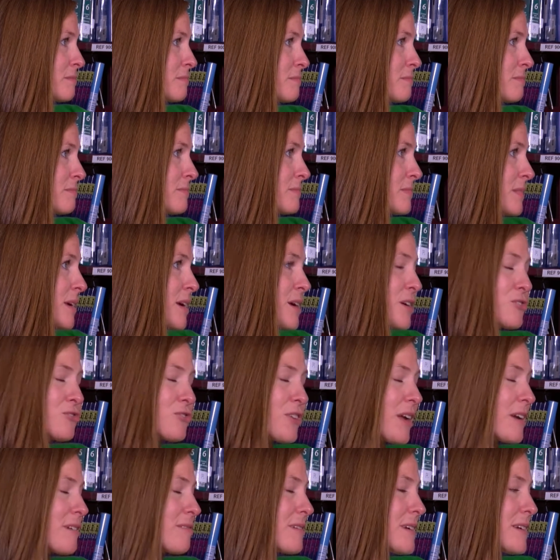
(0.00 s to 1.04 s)
and
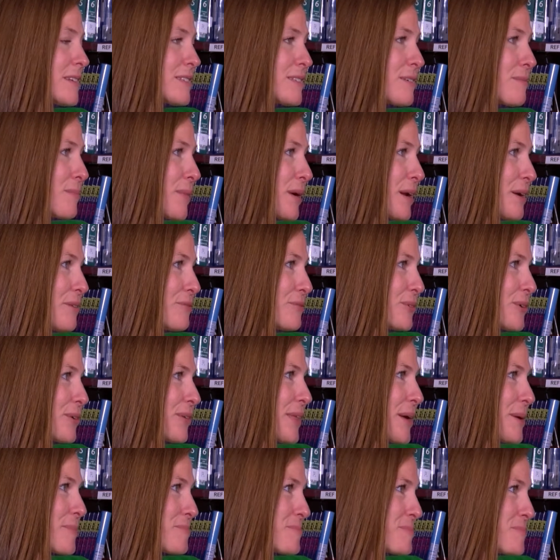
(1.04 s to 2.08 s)
try to raise some money for
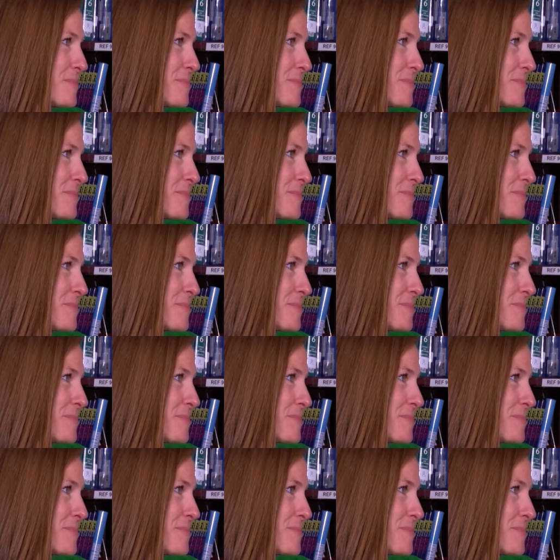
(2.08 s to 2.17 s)
them.